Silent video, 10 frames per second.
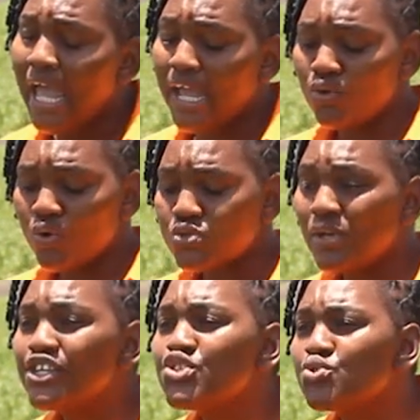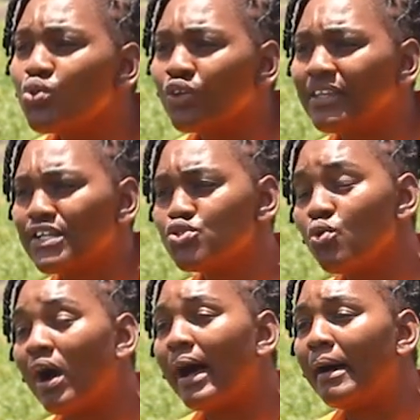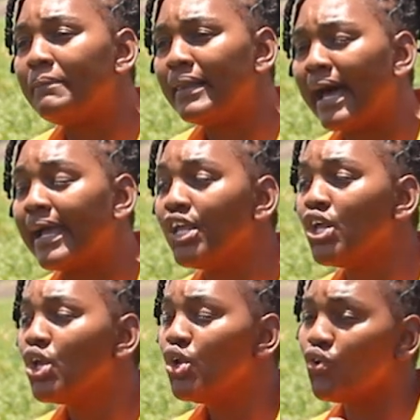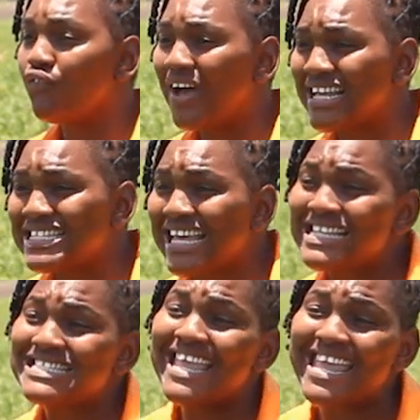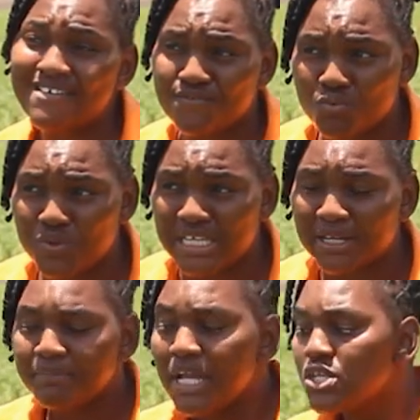and also ensure that you are applying your fungicides every week.